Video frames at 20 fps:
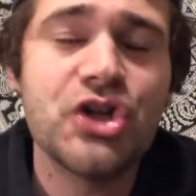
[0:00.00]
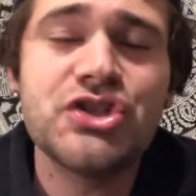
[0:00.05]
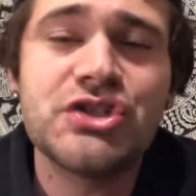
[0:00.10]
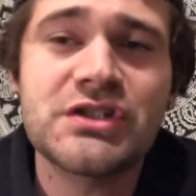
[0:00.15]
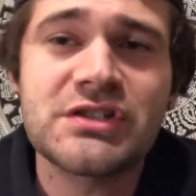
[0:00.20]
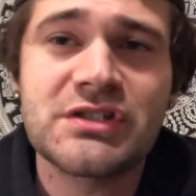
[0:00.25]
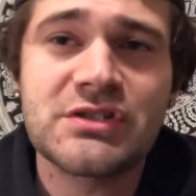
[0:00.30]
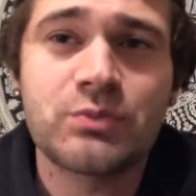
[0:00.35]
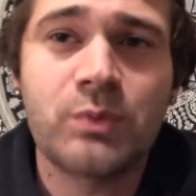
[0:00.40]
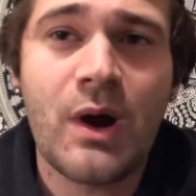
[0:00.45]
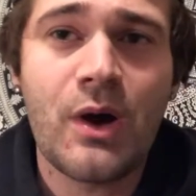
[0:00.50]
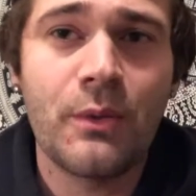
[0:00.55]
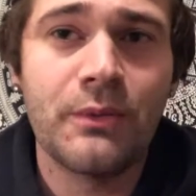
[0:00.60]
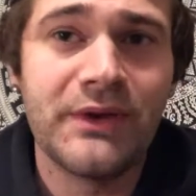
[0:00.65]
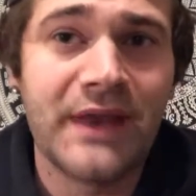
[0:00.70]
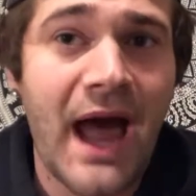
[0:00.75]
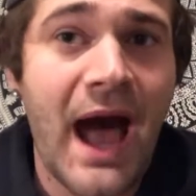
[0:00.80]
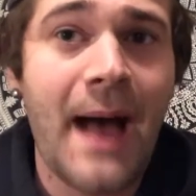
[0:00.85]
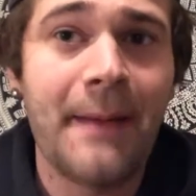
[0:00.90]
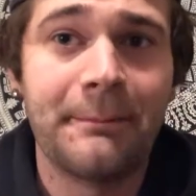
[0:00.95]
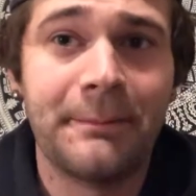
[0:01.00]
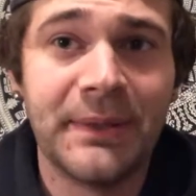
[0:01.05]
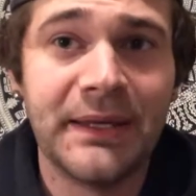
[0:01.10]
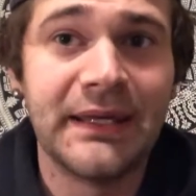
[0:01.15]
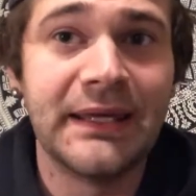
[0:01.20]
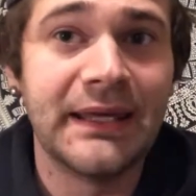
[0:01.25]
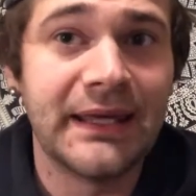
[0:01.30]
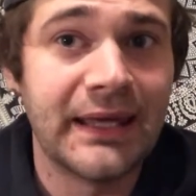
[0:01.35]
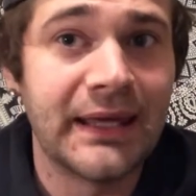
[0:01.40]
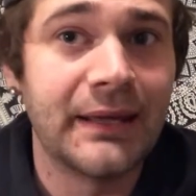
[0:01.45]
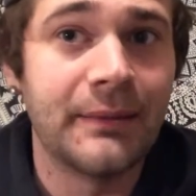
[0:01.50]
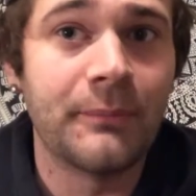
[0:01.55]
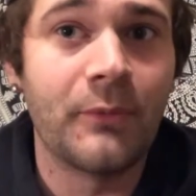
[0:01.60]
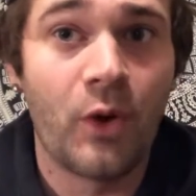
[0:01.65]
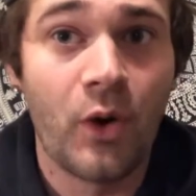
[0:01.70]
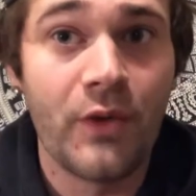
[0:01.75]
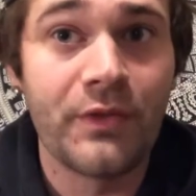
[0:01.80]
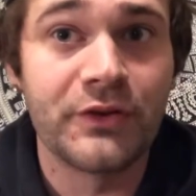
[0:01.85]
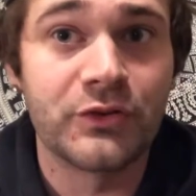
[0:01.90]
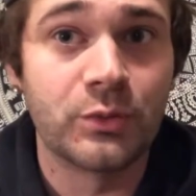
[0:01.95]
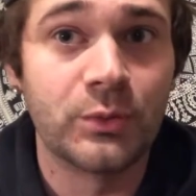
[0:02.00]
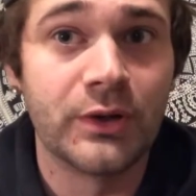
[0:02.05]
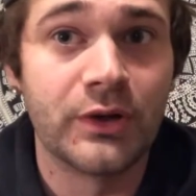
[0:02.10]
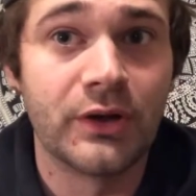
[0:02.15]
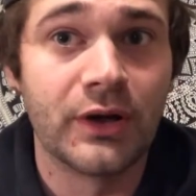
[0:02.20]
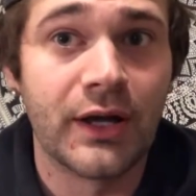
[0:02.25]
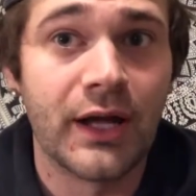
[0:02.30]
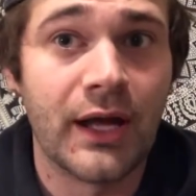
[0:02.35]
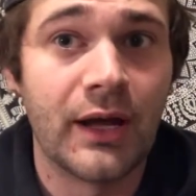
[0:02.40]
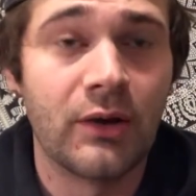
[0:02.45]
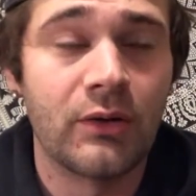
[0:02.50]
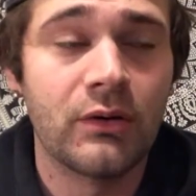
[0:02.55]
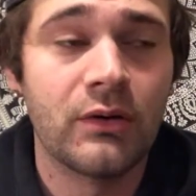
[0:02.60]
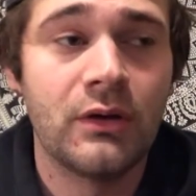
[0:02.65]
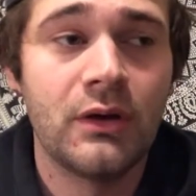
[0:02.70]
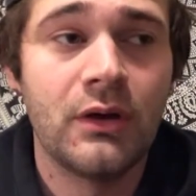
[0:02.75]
just as well not be him on the Twitter account,